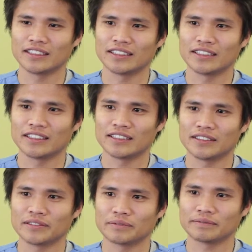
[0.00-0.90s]
so,
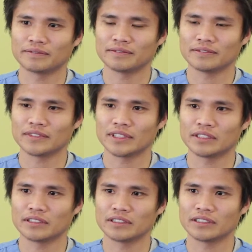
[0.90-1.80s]
what
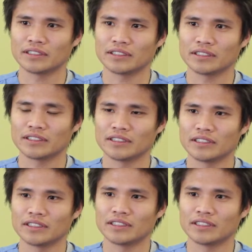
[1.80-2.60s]
made you choose